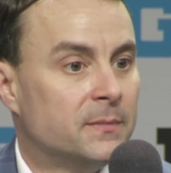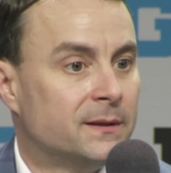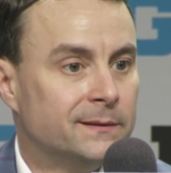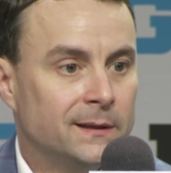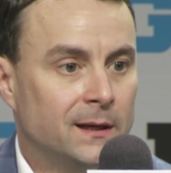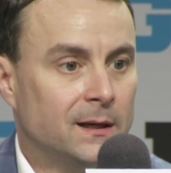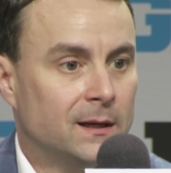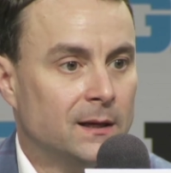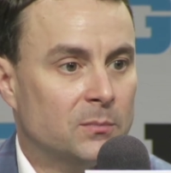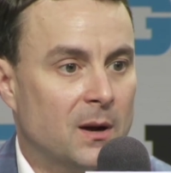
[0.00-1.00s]
But
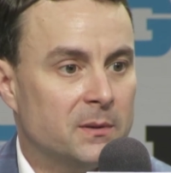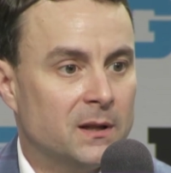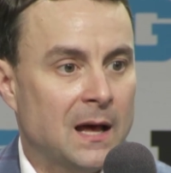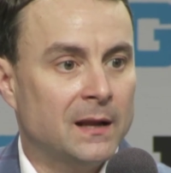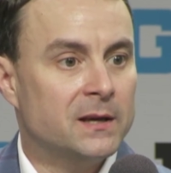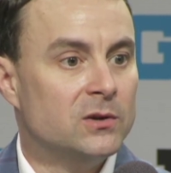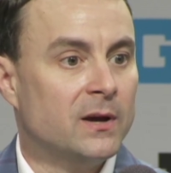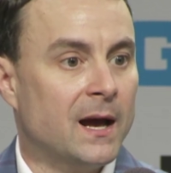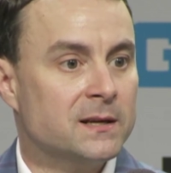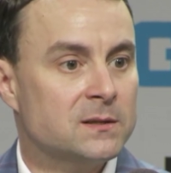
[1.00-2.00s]
probably a lot like you guys.